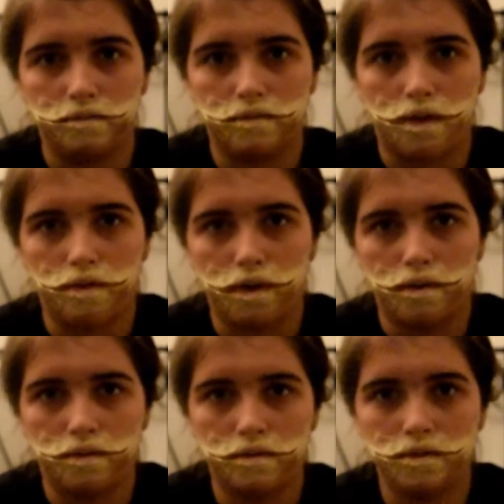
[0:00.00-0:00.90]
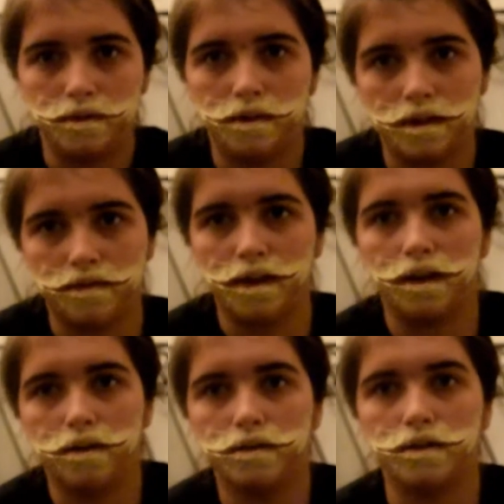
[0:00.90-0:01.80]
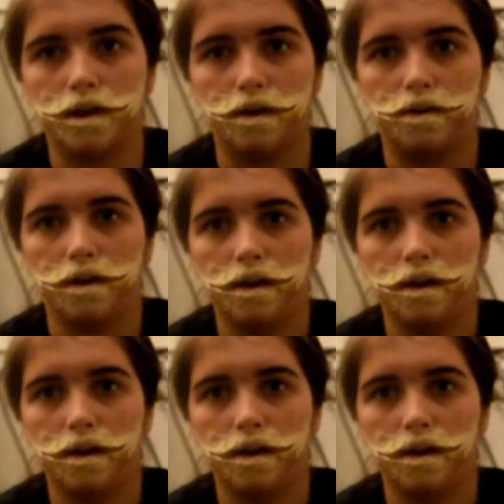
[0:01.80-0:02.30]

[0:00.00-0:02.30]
through doing this video, so